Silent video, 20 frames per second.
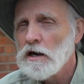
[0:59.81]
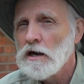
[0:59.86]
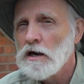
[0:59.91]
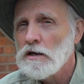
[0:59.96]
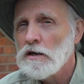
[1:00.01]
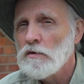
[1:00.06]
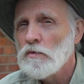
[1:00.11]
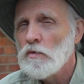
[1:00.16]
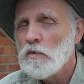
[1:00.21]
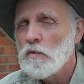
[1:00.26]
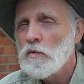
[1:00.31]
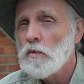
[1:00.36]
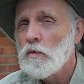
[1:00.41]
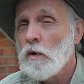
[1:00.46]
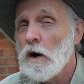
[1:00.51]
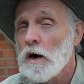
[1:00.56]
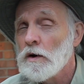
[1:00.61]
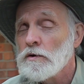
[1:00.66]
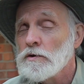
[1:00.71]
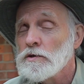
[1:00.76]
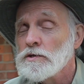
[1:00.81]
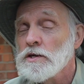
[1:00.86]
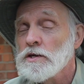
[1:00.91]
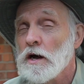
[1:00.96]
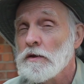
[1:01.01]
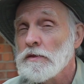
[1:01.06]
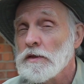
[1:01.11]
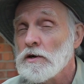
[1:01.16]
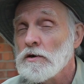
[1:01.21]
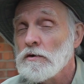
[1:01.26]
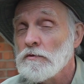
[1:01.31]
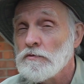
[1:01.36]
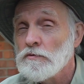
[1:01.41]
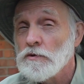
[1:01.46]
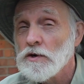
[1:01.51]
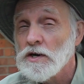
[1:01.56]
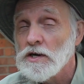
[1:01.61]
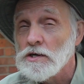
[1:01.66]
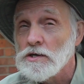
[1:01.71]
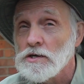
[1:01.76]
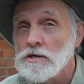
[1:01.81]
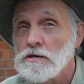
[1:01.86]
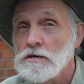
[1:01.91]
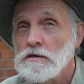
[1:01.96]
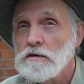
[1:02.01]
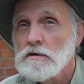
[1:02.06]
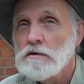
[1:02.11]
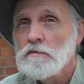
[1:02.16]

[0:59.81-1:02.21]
and the water is not there to freeze.